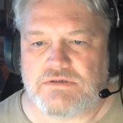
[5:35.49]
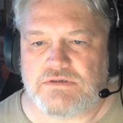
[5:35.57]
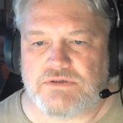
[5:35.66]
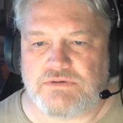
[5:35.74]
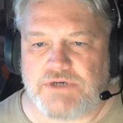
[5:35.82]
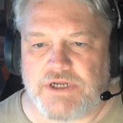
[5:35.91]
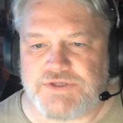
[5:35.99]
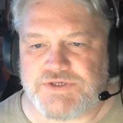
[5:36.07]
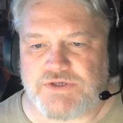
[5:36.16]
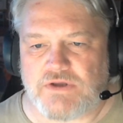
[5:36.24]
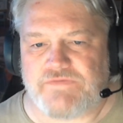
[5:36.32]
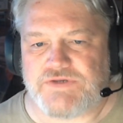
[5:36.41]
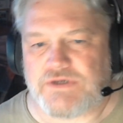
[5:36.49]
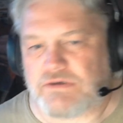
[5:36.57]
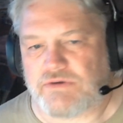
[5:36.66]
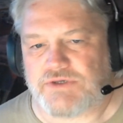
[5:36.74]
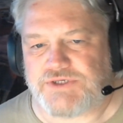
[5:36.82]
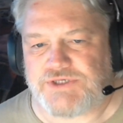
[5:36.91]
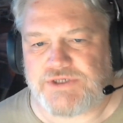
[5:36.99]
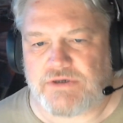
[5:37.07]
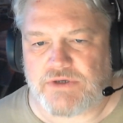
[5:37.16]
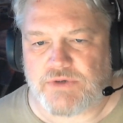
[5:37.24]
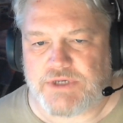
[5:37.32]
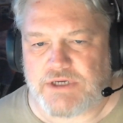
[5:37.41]
to an unsolved
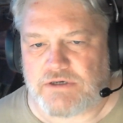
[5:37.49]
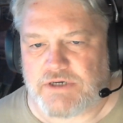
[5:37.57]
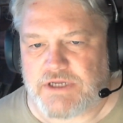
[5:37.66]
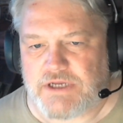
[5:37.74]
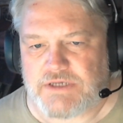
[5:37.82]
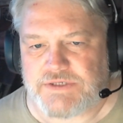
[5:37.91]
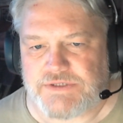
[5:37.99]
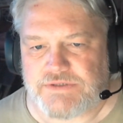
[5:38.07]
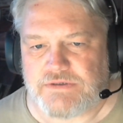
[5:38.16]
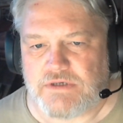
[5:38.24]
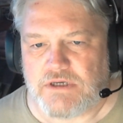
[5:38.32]
serial killer case